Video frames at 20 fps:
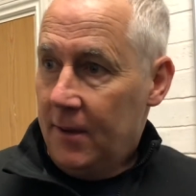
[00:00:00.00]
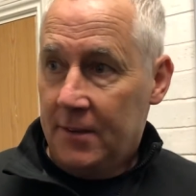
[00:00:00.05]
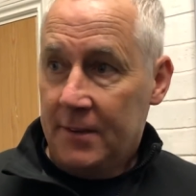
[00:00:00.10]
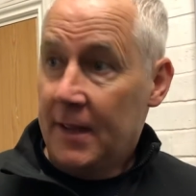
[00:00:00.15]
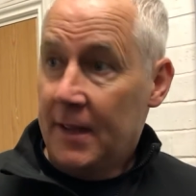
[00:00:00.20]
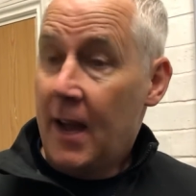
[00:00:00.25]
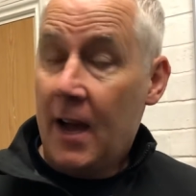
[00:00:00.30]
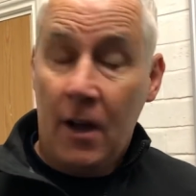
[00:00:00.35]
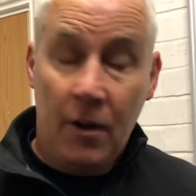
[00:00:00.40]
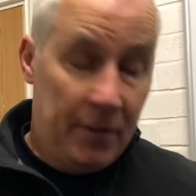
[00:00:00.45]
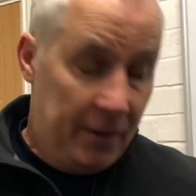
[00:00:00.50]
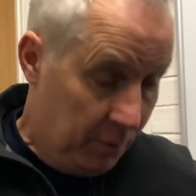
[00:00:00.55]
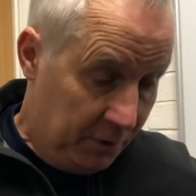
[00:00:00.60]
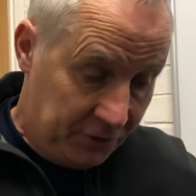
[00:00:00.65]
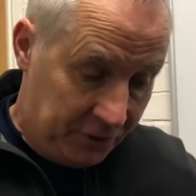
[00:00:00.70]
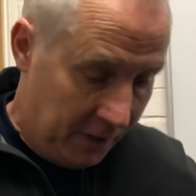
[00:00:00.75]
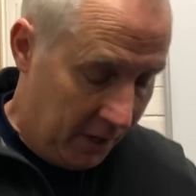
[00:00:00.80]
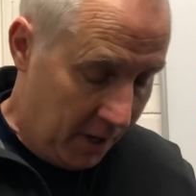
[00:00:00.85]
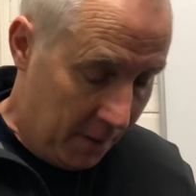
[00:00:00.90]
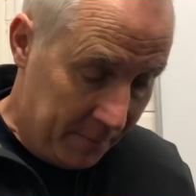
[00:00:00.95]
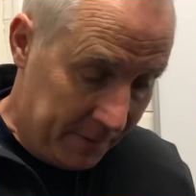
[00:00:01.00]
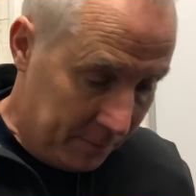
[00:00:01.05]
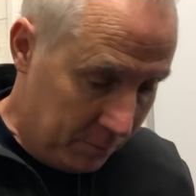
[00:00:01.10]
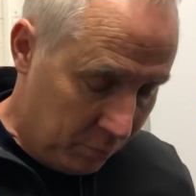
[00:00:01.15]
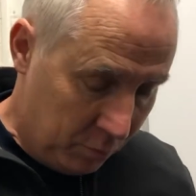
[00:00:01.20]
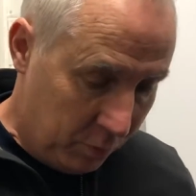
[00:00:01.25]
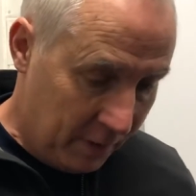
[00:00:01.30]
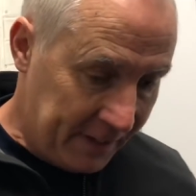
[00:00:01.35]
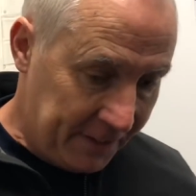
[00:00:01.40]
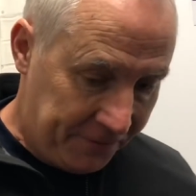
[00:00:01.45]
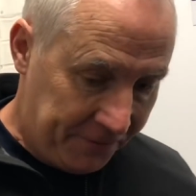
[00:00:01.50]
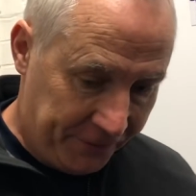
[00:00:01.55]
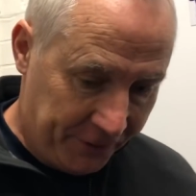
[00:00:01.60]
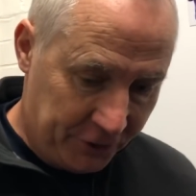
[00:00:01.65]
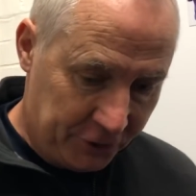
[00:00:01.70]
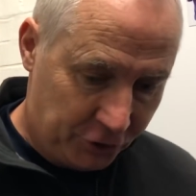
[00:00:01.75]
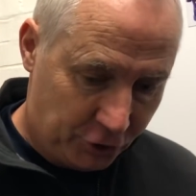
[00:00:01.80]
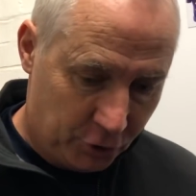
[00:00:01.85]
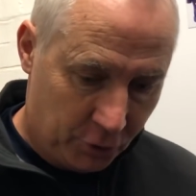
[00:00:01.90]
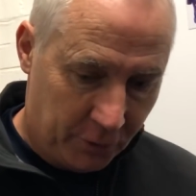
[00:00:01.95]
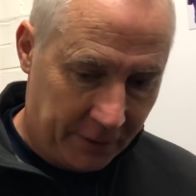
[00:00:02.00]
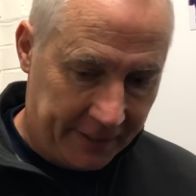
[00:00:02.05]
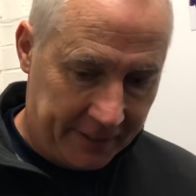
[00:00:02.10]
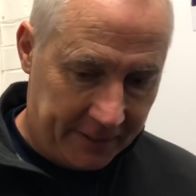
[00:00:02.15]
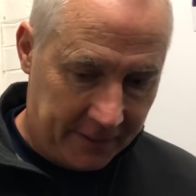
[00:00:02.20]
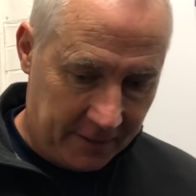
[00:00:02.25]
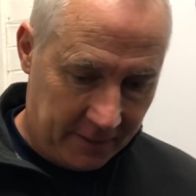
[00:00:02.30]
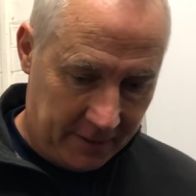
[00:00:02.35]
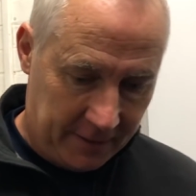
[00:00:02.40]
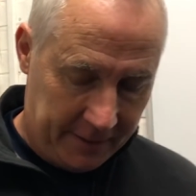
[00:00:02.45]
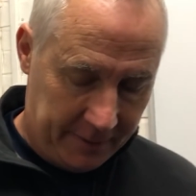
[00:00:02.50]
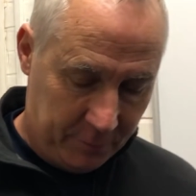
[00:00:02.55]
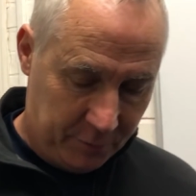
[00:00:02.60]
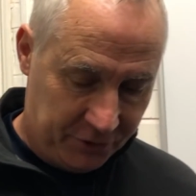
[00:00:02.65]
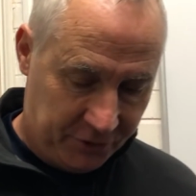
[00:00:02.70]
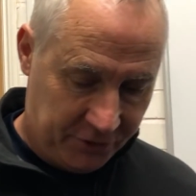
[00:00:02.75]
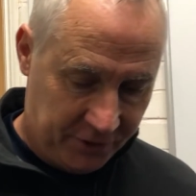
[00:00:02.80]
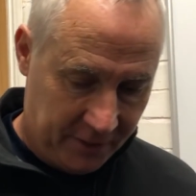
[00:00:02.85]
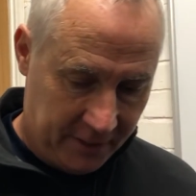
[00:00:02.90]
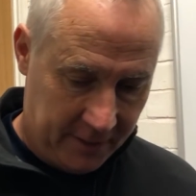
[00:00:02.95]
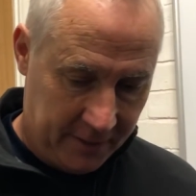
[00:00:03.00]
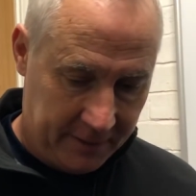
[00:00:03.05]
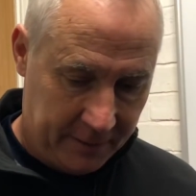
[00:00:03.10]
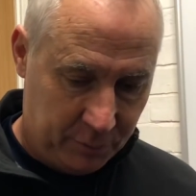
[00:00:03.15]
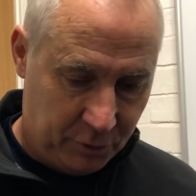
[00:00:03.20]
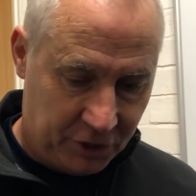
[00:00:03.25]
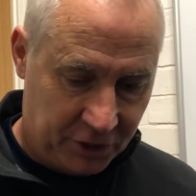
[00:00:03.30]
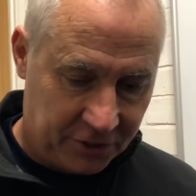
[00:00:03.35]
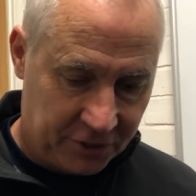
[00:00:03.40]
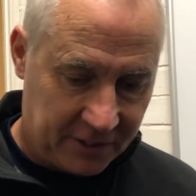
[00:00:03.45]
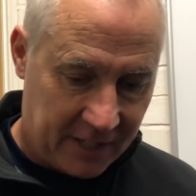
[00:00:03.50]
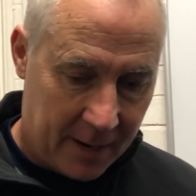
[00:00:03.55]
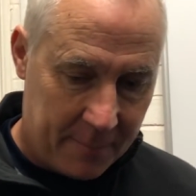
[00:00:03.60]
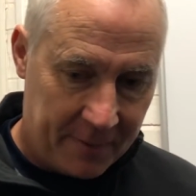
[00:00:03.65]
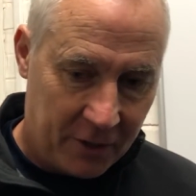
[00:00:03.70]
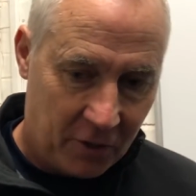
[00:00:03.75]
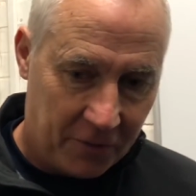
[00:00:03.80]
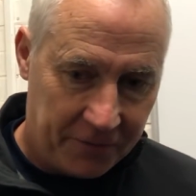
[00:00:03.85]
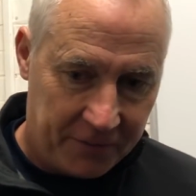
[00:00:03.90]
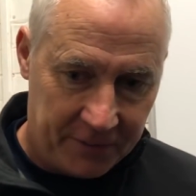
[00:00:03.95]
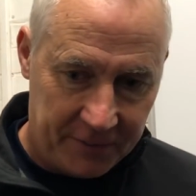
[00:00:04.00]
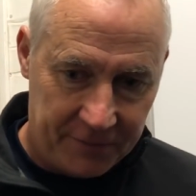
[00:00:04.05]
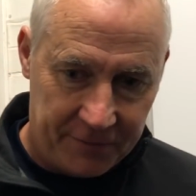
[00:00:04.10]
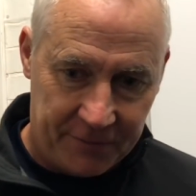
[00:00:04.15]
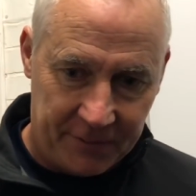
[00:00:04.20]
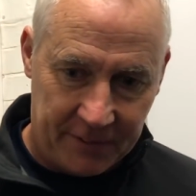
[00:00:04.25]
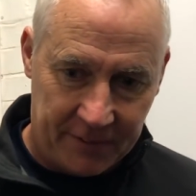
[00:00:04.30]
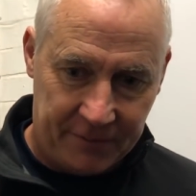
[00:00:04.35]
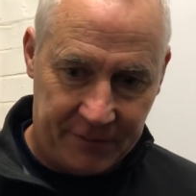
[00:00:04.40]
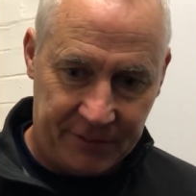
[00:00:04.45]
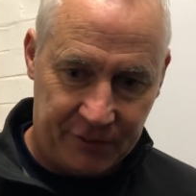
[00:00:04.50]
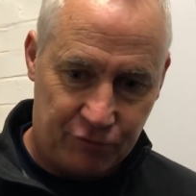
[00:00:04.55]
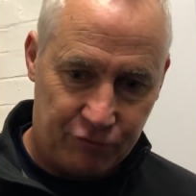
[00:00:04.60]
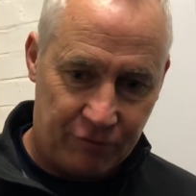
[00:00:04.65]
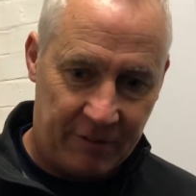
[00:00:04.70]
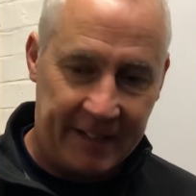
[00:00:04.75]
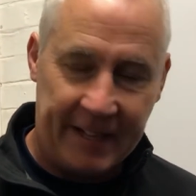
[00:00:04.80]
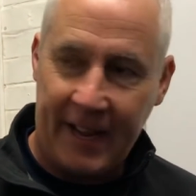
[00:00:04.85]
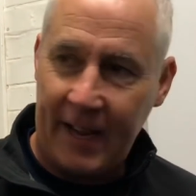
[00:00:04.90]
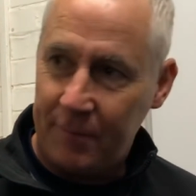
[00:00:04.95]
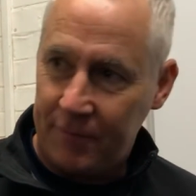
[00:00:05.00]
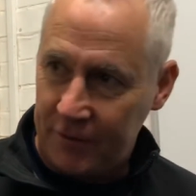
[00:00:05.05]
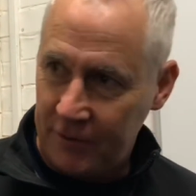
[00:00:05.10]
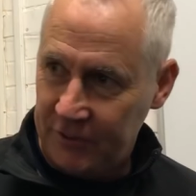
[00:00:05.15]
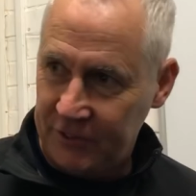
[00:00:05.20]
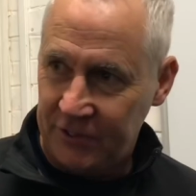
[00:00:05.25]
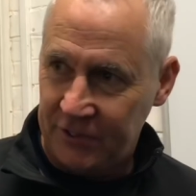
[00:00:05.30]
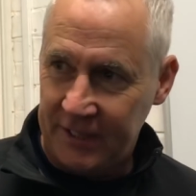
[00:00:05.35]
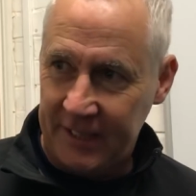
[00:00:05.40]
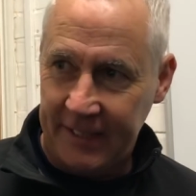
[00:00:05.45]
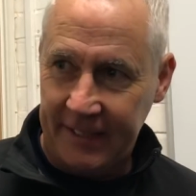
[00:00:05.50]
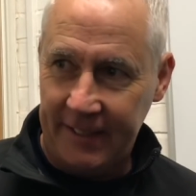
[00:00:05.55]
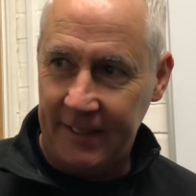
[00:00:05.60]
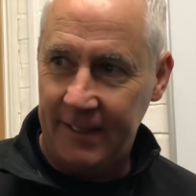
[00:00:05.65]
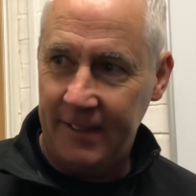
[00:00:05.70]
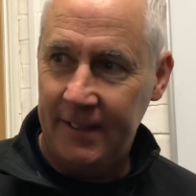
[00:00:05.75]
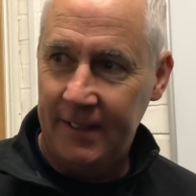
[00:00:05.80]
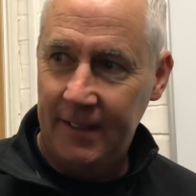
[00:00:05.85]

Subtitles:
No, there wasn't. I mean, when he first joined, he was just coming off of his rehab for his knee.